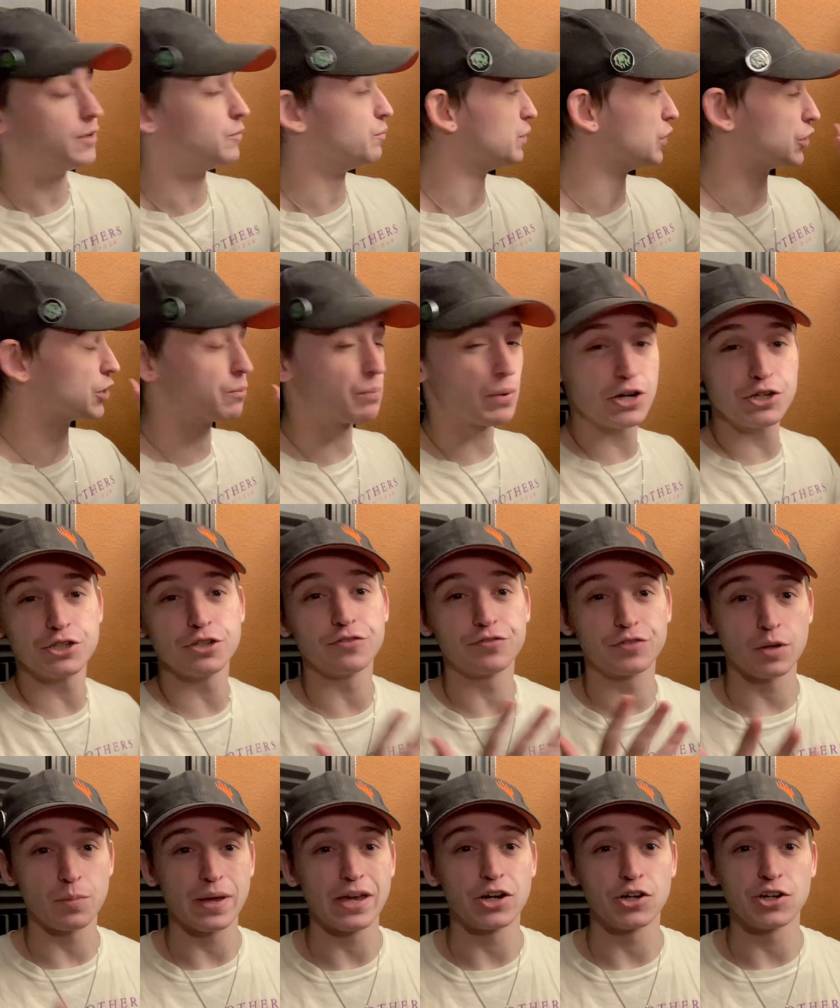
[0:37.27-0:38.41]
build a bunch of
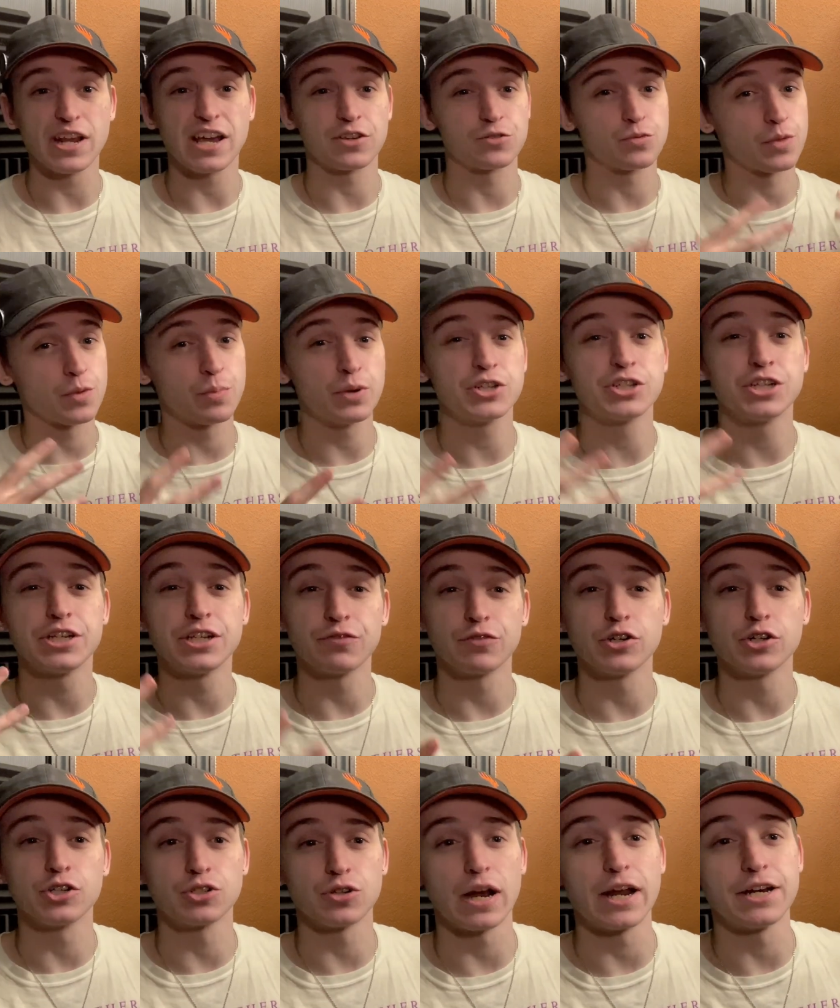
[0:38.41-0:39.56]
commander decks with a bunch of
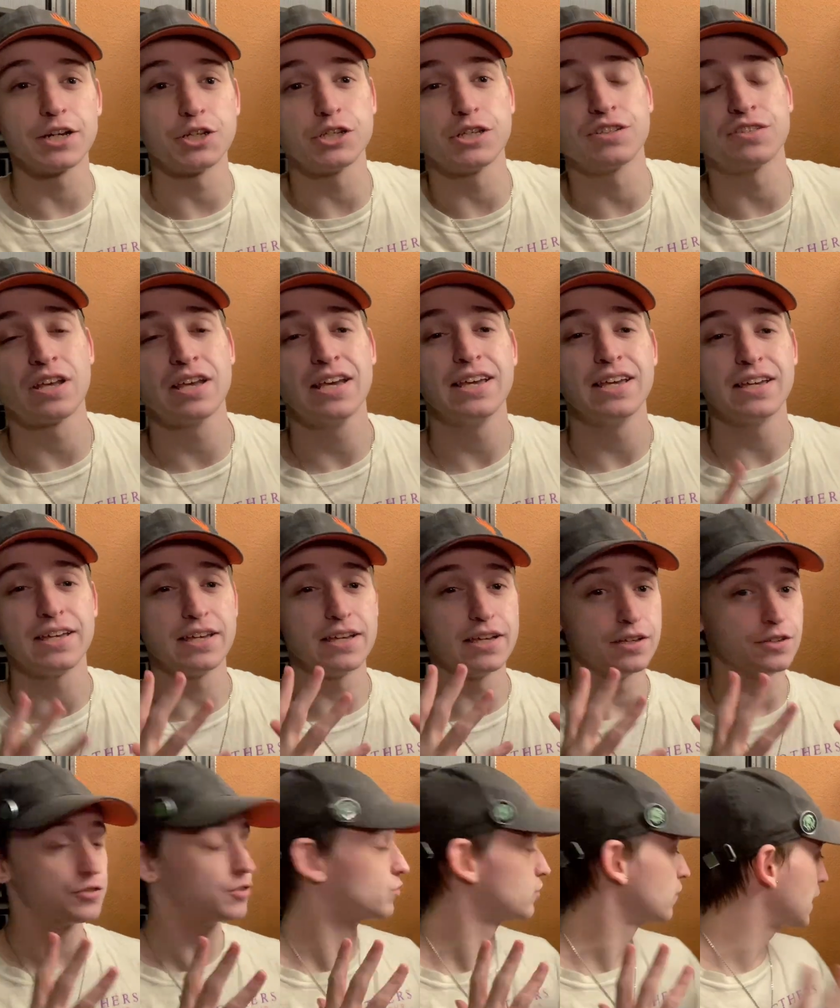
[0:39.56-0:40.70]
different strategies
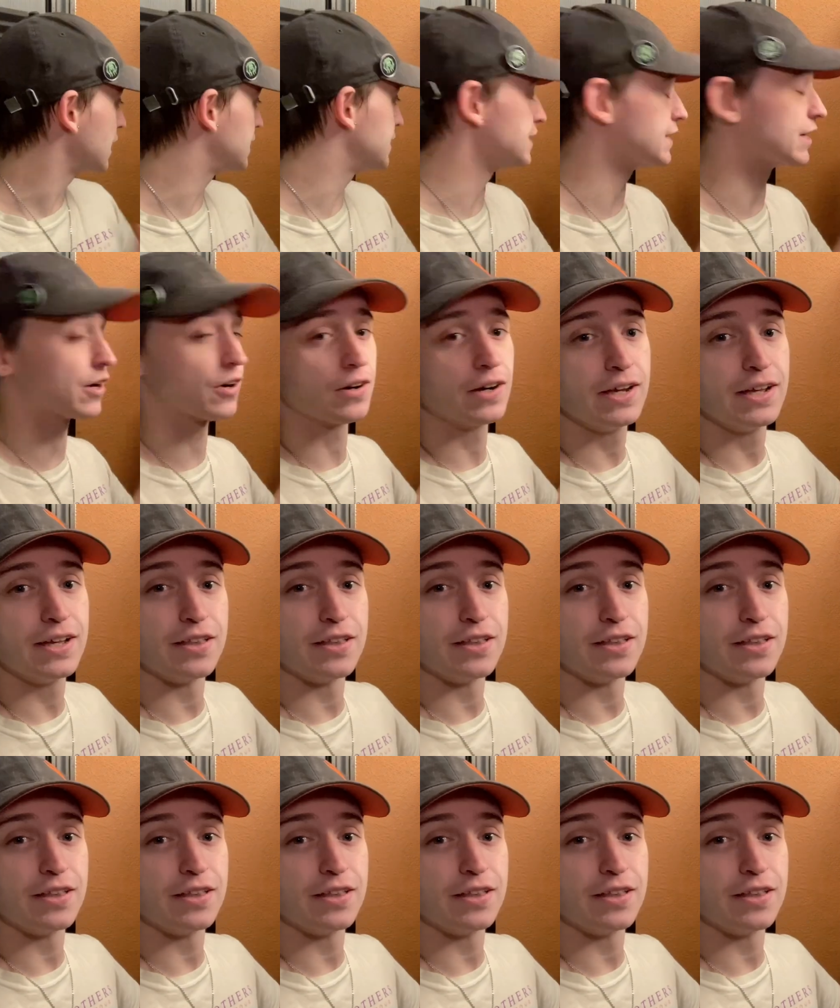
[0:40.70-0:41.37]
is right here.